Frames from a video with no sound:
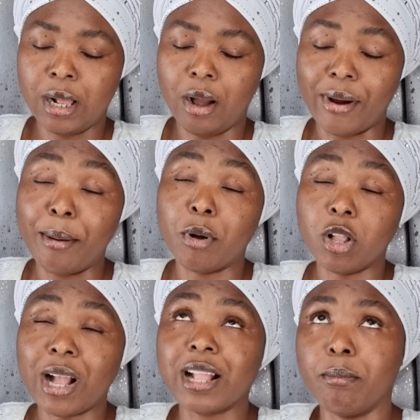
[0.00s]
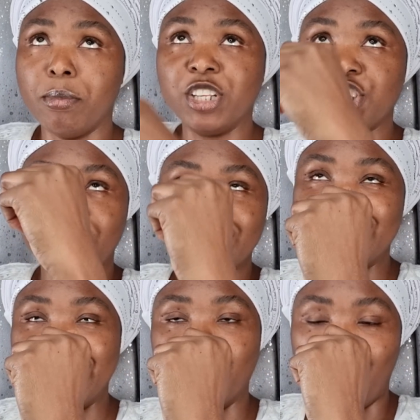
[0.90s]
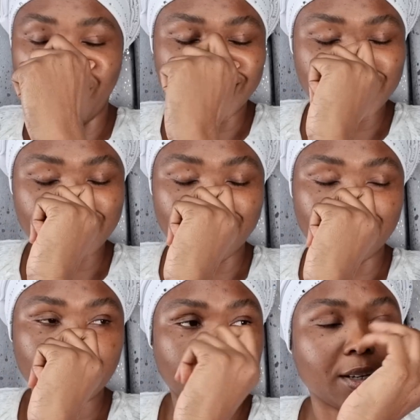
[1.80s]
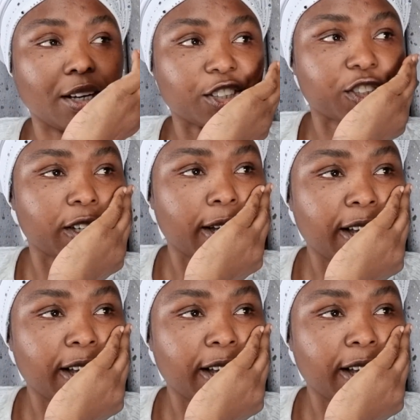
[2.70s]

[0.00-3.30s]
All right, I'm going to kind of mention his name once. Oh, gosh.